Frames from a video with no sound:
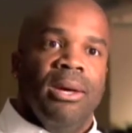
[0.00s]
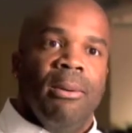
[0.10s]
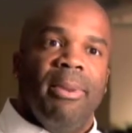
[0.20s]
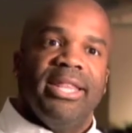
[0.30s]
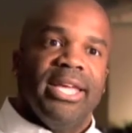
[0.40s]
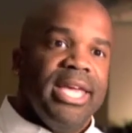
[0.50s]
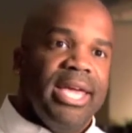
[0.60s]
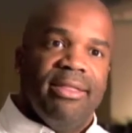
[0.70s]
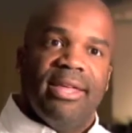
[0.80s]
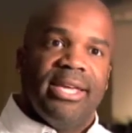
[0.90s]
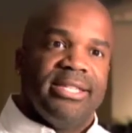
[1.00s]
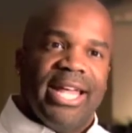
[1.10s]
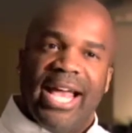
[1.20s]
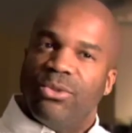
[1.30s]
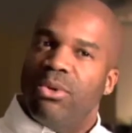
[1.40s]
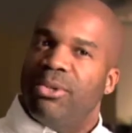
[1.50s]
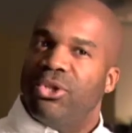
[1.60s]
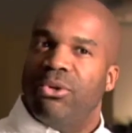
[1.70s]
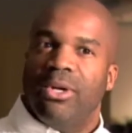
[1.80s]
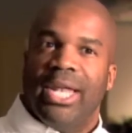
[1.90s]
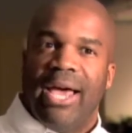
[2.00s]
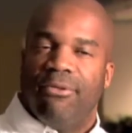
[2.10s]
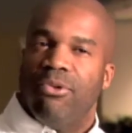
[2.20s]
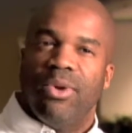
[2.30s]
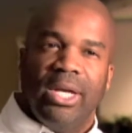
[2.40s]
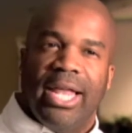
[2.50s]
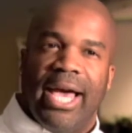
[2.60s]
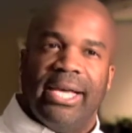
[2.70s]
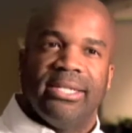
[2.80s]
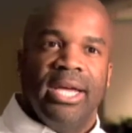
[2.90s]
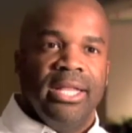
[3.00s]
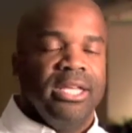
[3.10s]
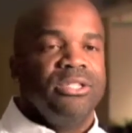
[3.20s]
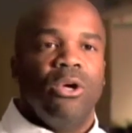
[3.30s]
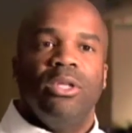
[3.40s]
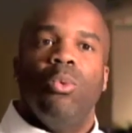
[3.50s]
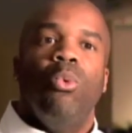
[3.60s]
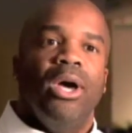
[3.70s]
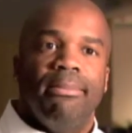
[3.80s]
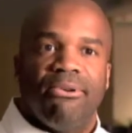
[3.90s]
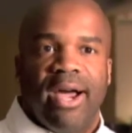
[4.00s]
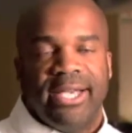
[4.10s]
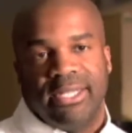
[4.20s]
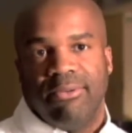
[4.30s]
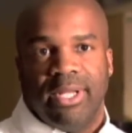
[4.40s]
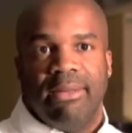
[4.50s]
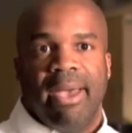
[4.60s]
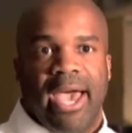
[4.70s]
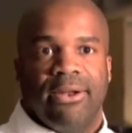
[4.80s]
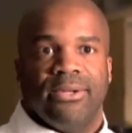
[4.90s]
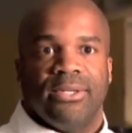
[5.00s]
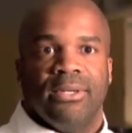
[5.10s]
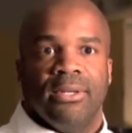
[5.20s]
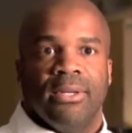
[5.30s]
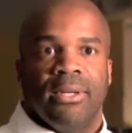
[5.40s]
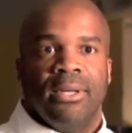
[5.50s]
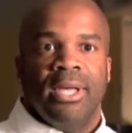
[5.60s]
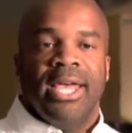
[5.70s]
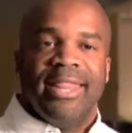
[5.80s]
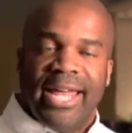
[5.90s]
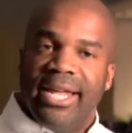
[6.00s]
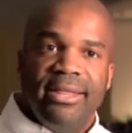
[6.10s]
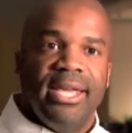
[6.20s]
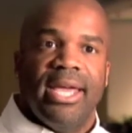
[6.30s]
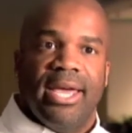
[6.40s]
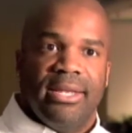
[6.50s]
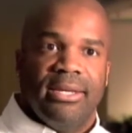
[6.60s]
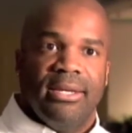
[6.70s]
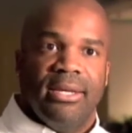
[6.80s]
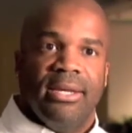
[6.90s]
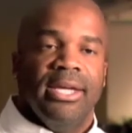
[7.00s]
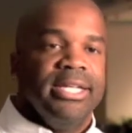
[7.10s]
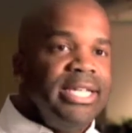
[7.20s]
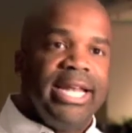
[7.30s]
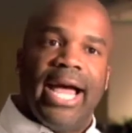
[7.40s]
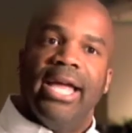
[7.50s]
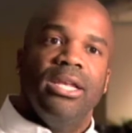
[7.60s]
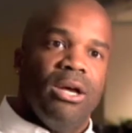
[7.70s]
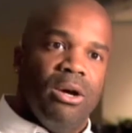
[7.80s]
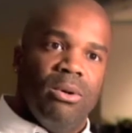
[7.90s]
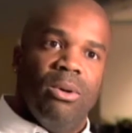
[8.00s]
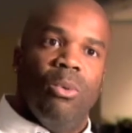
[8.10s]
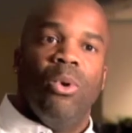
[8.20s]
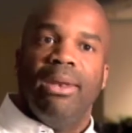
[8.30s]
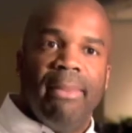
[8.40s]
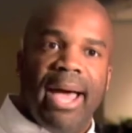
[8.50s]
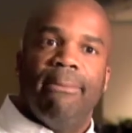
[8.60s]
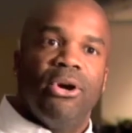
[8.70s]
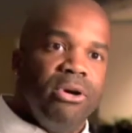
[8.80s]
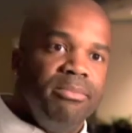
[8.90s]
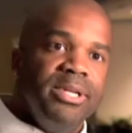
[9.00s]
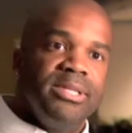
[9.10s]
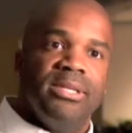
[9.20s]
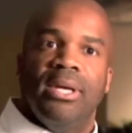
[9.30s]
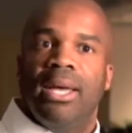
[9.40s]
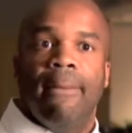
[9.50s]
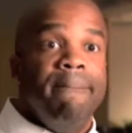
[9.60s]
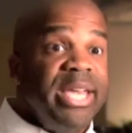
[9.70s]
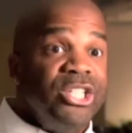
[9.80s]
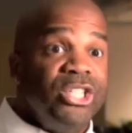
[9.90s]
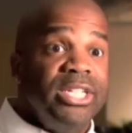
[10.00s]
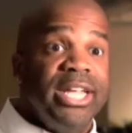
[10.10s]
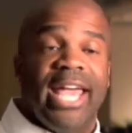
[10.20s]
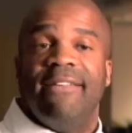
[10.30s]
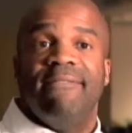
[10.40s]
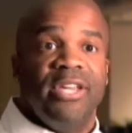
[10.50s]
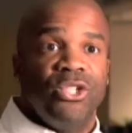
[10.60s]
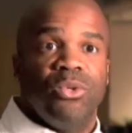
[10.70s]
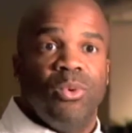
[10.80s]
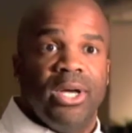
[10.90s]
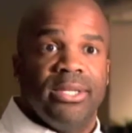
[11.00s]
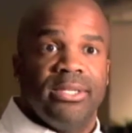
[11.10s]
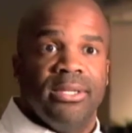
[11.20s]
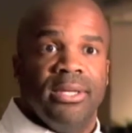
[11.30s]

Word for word: But the key thing is that as we mature in life, we realize there's only one prize that really matters. That in the end, did I know what my purpose, mission, and vision was?